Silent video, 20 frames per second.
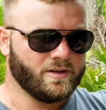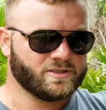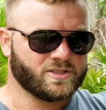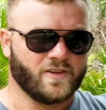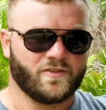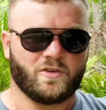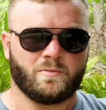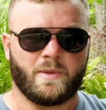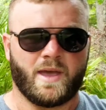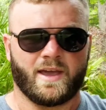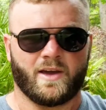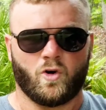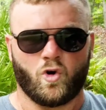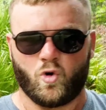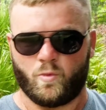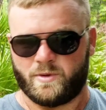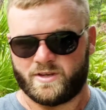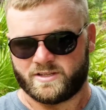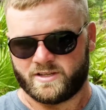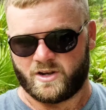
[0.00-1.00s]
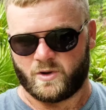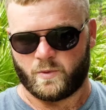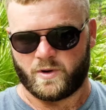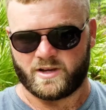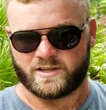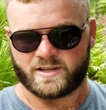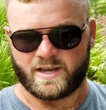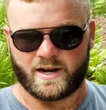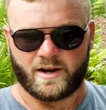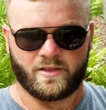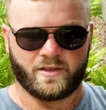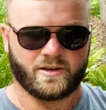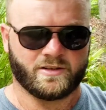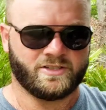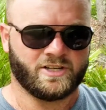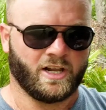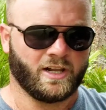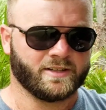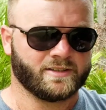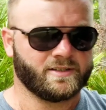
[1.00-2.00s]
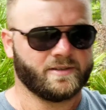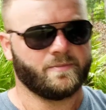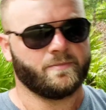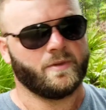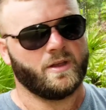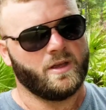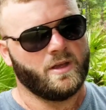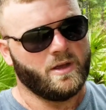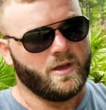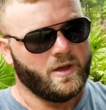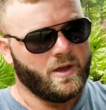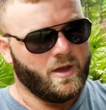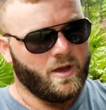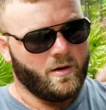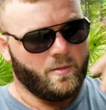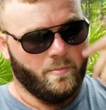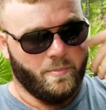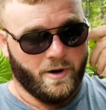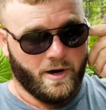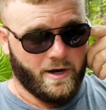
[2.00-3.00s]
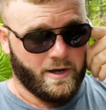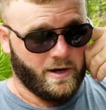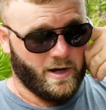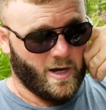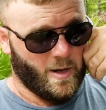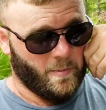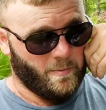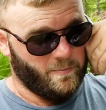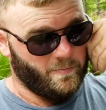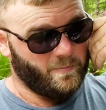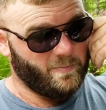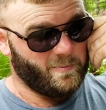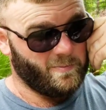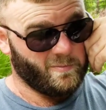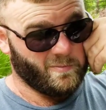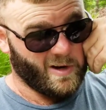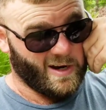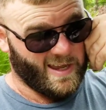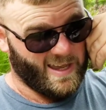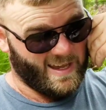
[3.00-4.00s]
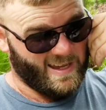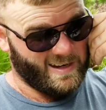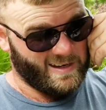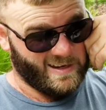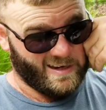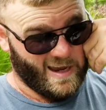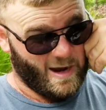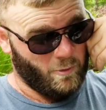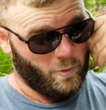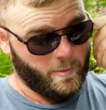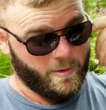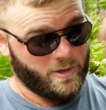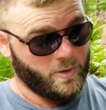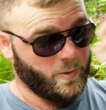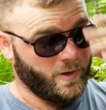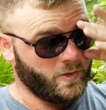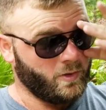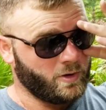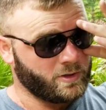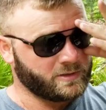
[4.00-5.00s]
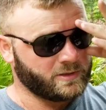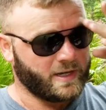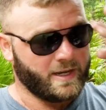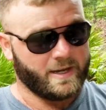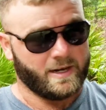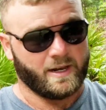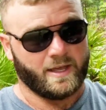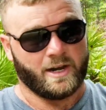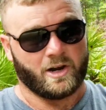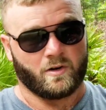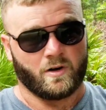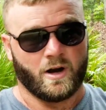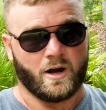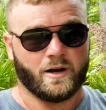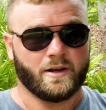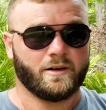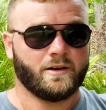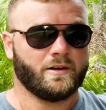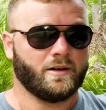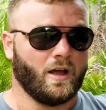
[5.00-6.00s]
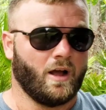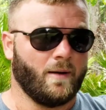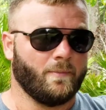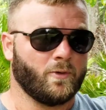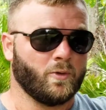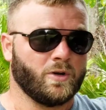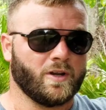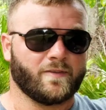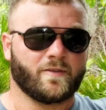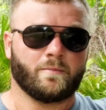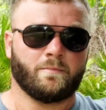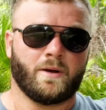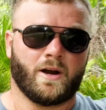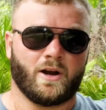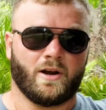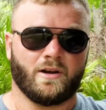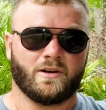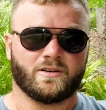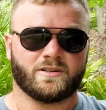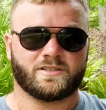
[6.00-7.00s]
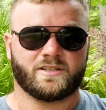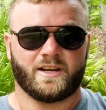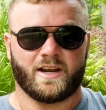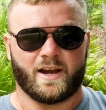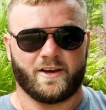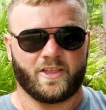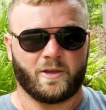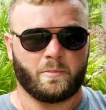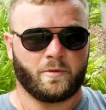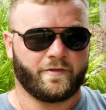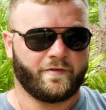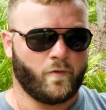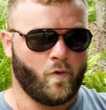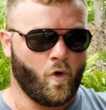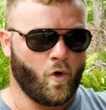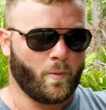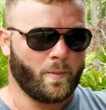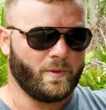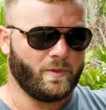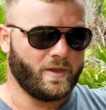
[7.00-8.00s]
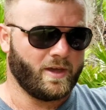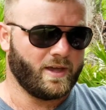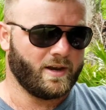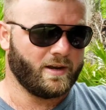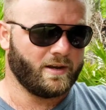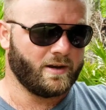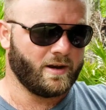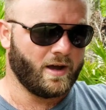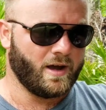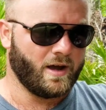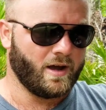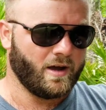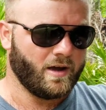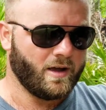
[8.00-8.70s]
stuff you make at home is anyways, out of the gelatin. But again, yeah, we'll be doing those again later on through different barriers, seeing how they perform, and then